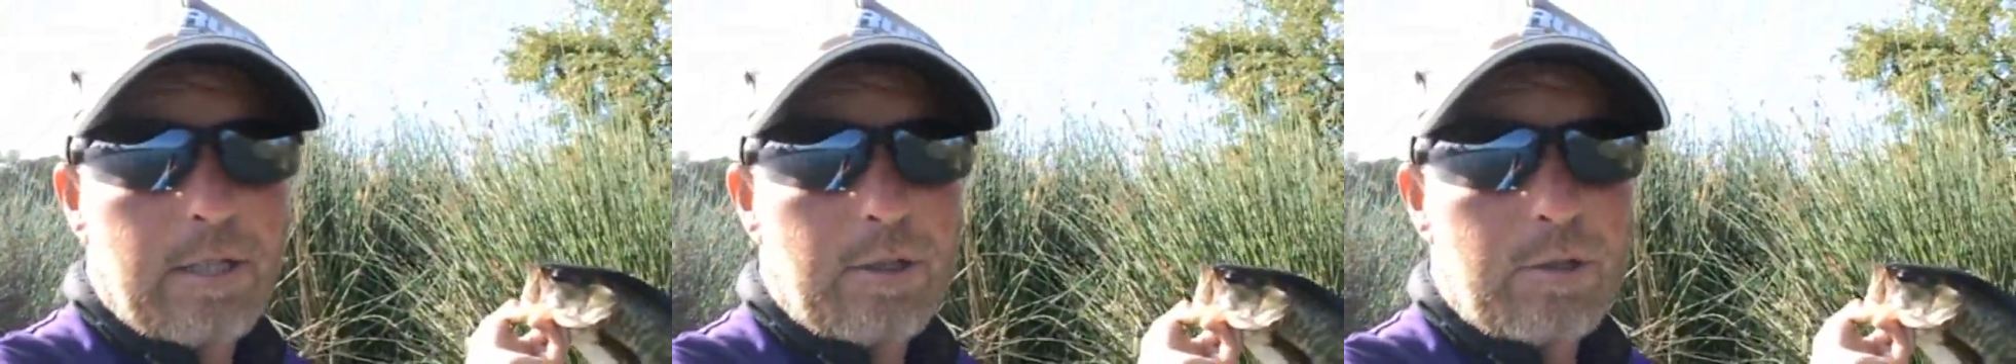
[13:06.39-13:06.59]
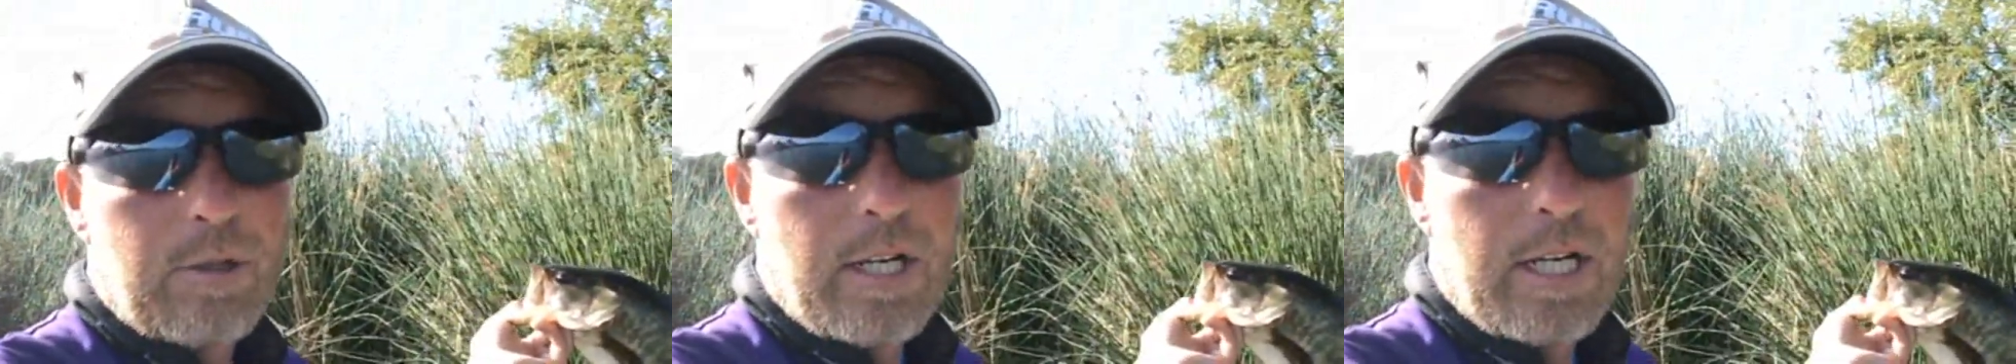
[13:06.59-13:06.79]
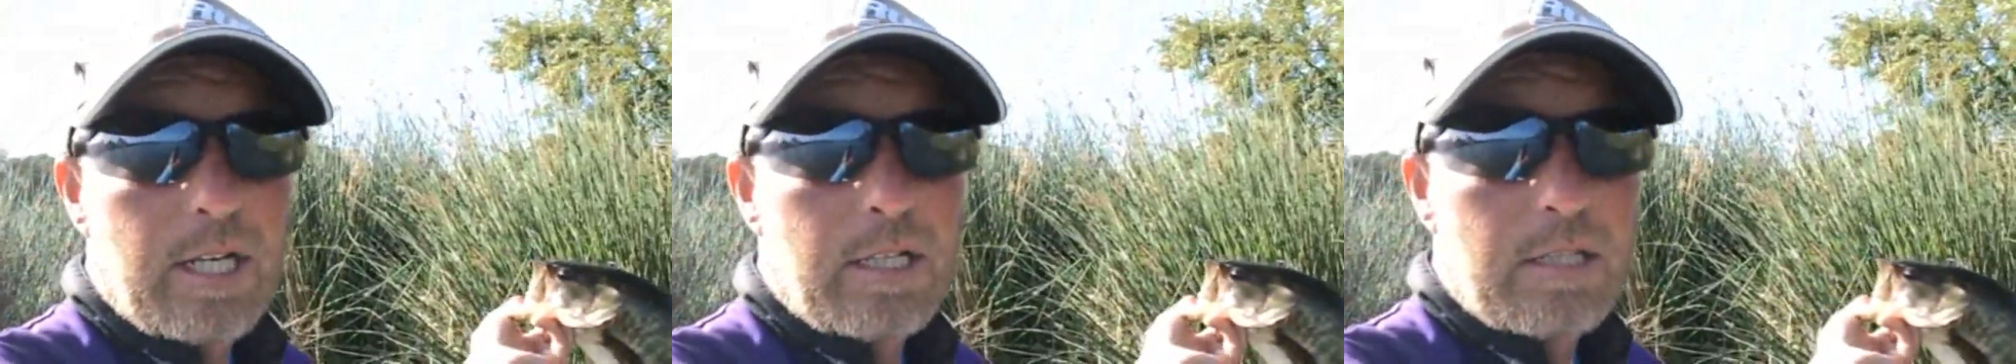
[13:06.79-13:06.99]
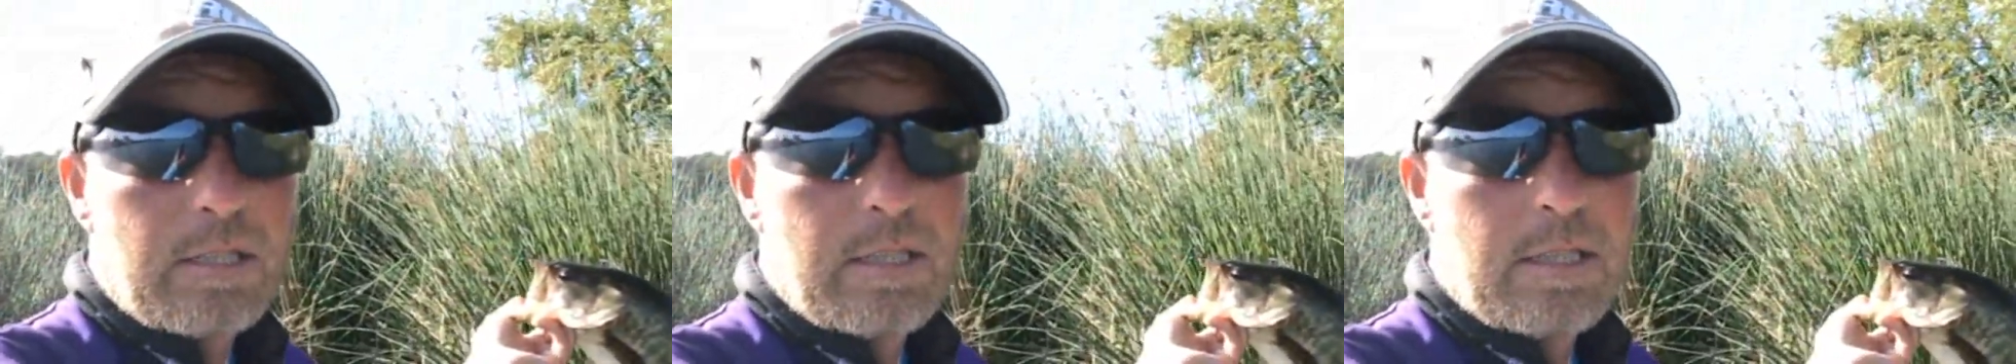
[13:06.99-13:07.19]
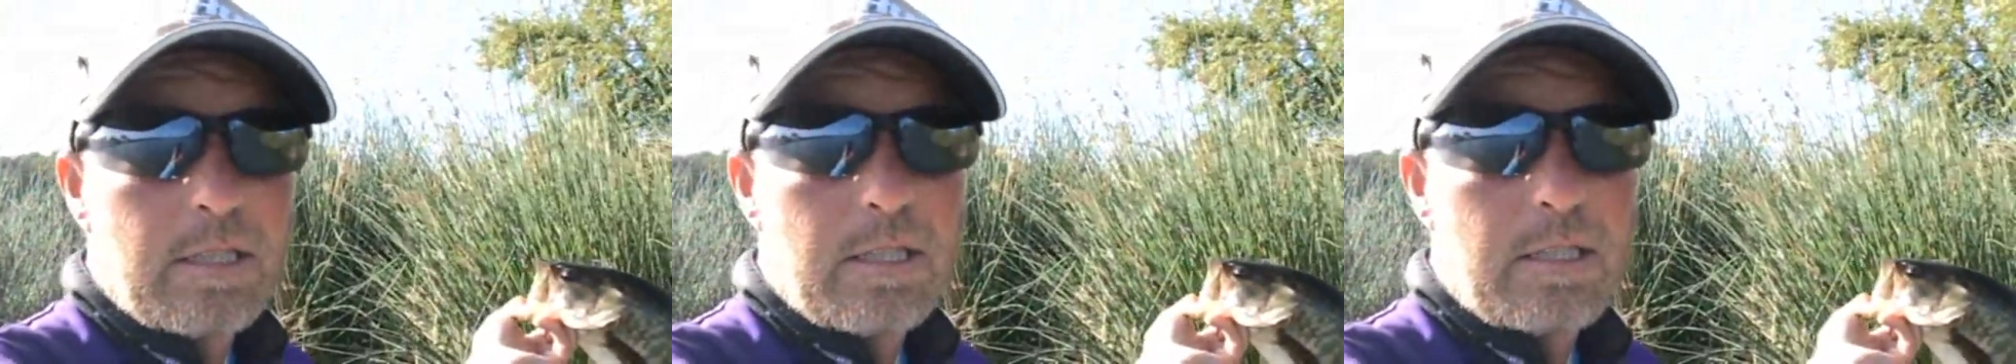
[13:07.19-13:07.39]
color crank,
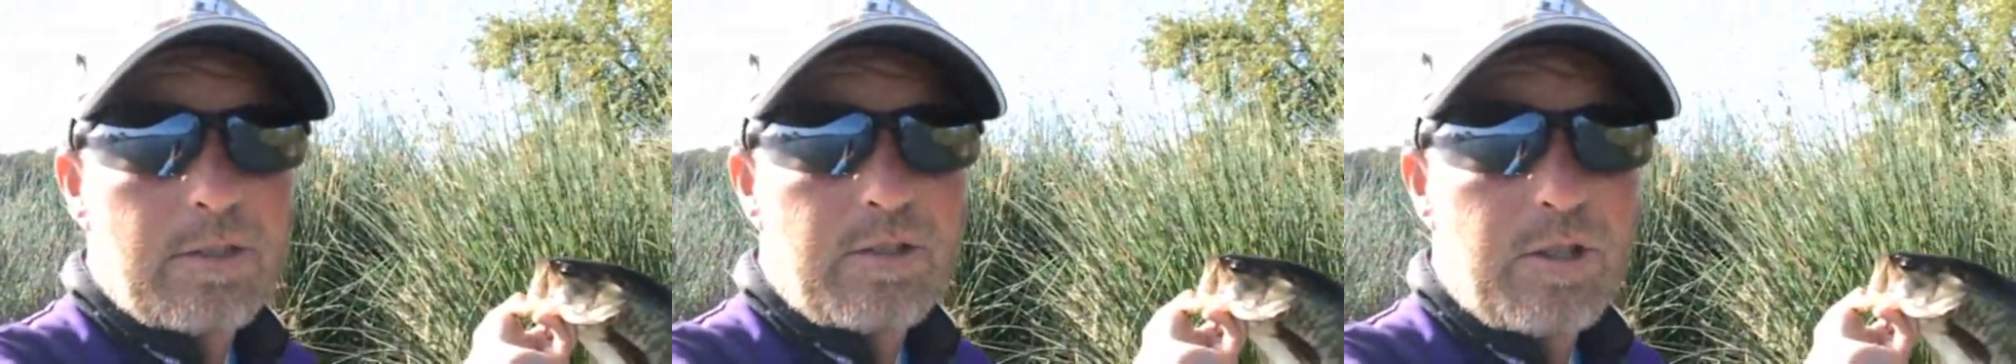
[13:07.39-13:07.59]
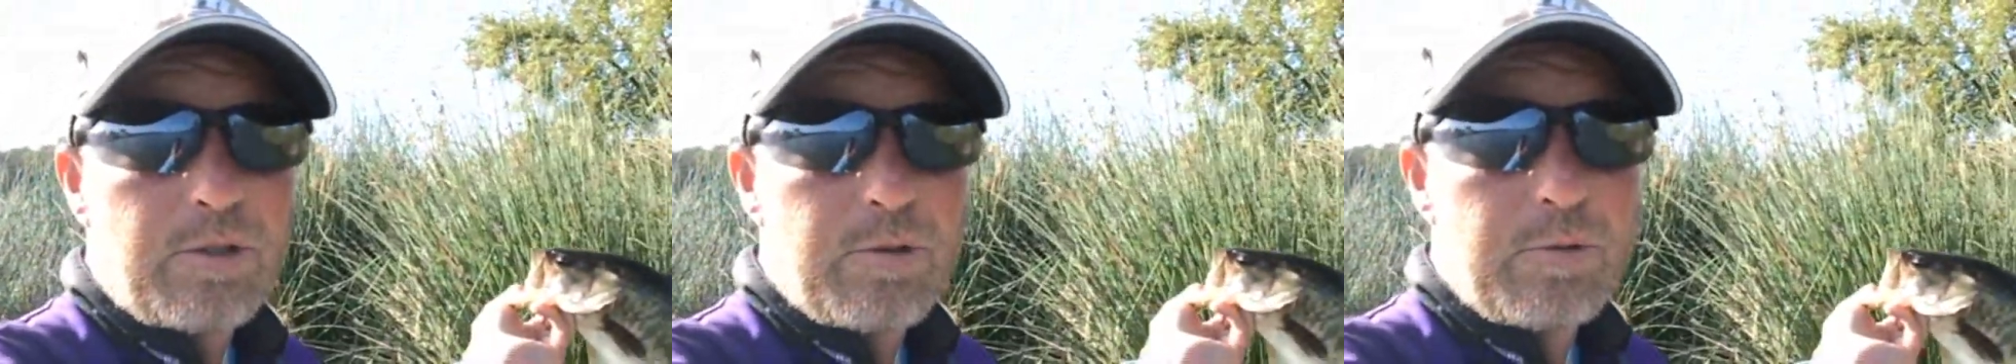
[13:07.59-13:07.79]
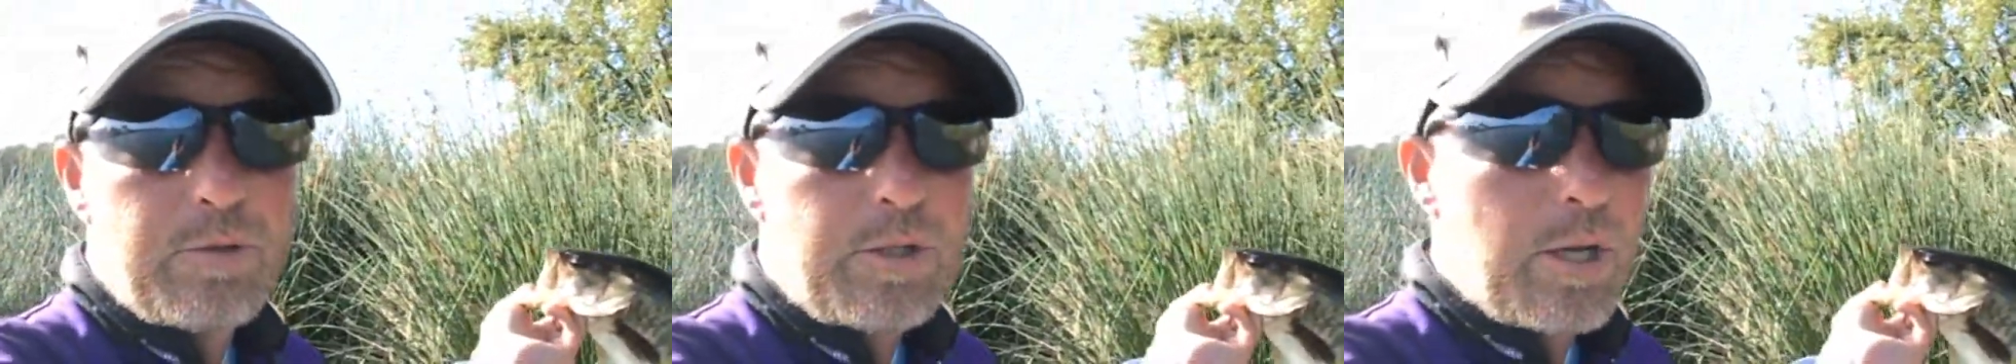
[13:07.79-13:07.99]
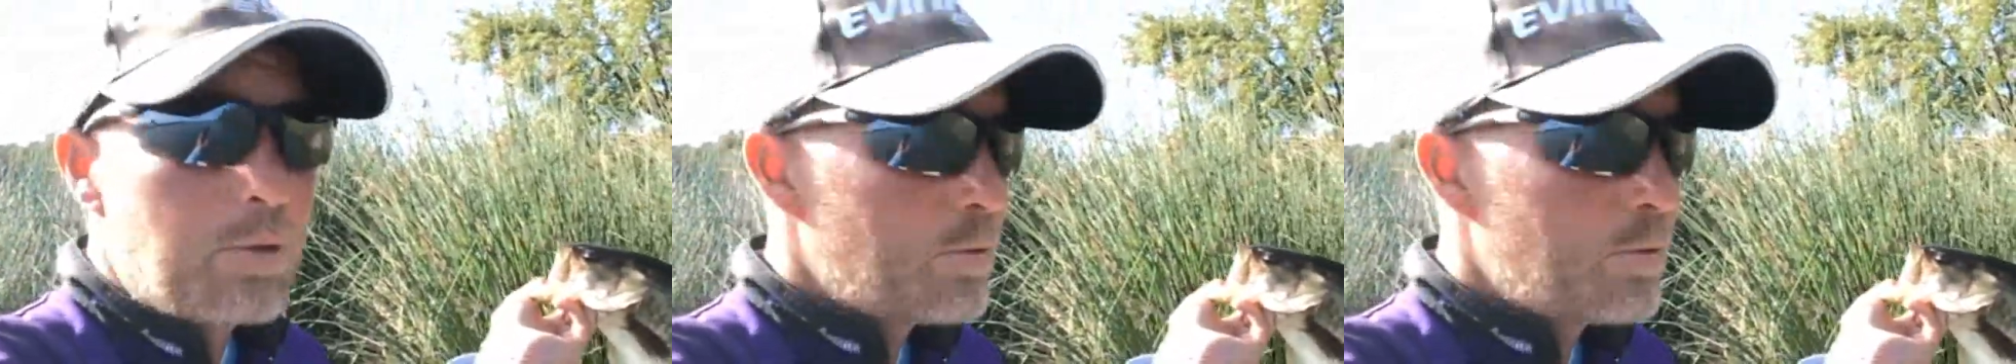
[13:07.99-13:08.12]
our chartreuse